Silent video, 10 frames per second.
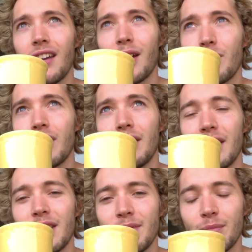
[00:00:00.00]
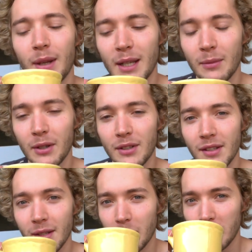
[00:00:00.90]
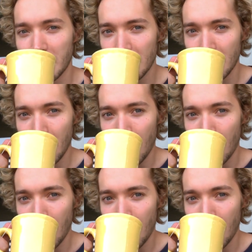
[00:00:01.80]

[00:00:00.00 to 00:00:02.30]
I'm really, really making the most of the summer months.